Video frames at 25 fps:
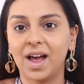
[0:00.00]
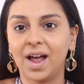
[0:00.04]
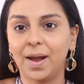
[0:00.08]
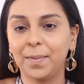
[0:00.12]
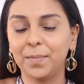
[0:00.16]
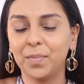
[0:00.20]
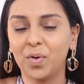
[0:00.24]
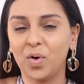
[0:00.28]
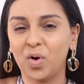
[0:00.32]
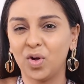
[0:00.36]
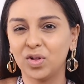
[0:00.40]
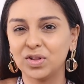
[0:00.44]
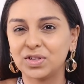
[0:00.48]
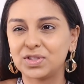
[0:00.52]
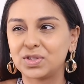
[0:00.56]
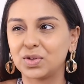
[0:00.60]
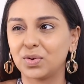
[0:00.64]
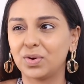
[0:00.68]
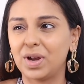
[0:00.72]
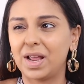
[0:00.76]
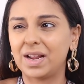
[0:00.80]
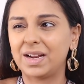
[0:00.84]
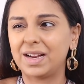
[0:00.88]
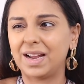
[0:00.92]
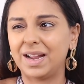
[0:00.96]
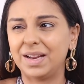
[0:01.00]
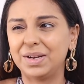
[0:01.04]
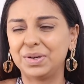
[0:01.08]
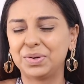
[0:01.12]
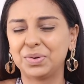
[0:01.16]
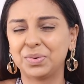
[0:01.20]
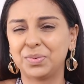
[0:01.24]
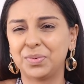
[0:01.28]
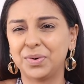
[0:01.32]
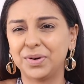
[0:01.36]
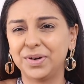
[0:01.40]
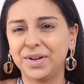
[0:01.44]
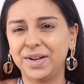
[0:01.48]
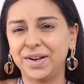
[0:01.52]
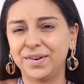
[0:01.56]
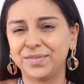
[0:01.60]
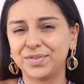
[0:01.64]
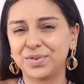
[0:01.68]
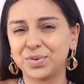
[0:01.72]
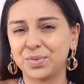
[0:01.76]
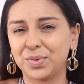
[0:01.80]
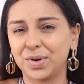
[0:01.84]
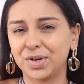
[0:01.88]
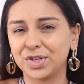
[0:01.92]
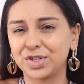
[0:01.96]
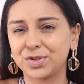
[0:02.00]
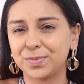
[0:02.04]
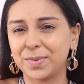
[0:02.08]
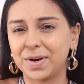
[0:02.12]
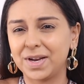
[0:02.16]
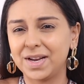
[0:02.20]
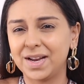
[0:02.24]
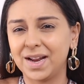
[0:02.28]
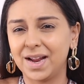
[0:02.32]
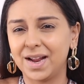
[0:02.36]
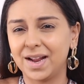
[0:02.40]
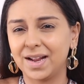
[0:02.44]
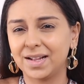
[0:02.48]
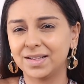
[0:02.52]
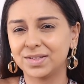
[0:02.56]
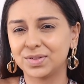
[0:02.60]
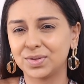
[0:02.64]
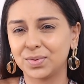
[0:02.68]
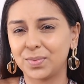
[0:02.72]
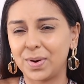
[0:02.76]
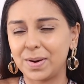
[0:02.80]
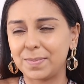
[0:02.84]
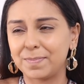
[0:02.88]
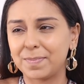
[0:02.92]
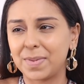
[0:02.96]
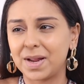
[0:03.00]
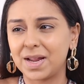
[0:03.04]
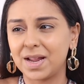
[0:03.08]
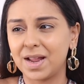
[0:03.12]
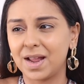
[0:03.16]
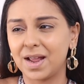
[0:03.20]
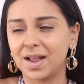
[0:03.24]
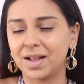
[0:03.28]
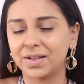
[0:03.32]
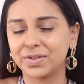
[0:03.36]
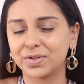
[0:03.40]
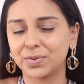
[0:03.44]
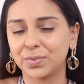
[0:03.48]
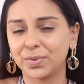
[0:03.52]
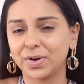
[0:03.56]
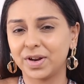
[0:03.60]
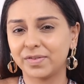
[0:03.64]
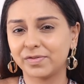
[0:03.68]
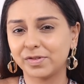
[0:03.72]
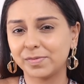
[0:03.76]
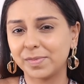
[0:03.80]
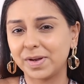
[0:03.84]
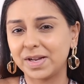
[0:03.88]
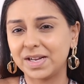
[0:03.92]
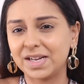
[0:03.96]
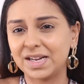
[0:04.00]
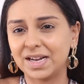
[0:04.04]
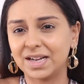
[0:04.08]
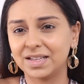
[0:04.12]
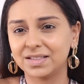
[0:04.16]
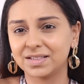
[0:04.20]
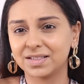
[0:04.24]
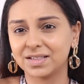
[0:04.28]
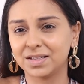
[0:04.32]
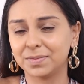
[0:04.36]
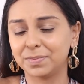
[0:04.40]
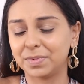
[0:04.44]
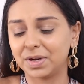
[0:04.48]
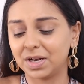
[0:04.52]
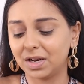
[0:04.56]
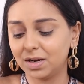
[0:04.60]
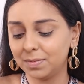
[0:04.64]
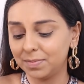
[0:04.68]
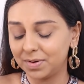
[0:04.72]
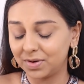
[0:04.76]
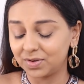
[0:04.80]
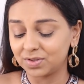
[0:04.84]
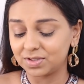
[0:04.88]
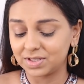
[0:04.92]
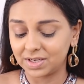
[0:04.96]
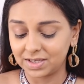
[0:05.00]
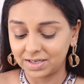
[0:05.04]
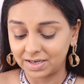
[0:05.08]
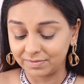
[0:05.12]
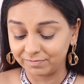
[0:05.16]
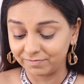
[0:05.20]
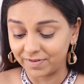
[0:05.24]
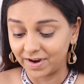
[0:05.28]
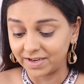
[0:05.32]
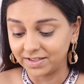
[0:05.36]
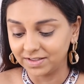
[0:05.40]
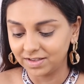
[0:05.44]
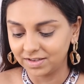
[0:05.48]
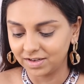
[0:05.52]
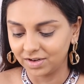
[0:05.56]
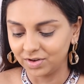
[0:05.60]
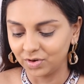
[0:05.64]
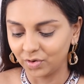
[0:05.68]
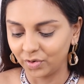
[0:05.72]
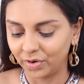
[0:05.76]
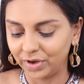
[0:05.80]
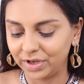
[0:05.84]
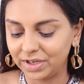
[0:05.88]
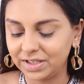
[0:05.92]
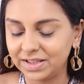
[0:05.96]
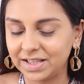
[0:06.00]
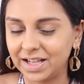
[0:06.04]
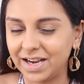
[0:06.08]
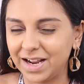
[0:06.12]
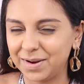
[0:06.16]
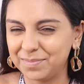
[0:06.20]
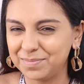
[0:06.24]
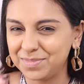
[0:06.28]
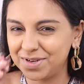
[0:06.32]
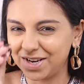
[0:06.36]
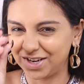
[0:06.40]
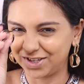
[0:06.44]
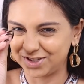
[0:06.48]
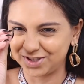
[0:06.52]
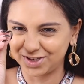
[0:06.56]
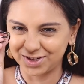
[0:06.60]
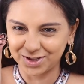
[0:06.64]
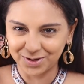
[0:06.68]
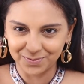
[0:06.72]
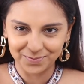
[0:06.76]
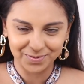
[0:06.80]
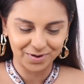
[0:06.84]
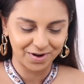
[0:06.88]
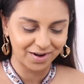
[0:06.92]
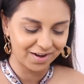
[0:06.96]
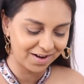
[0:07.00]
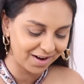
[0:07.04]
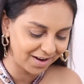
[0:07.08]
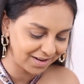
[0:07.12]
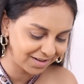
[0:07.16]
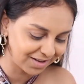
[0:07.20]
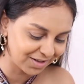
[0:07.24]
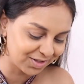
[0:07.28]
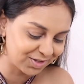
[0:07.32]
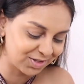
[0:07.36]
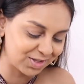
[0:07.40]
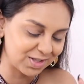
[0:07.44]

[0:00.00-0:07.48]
I'm also like, I don't want to have to wash my hands or wipe my hands or whatever my hands in the middle because I find it annoying that I'm touching the product.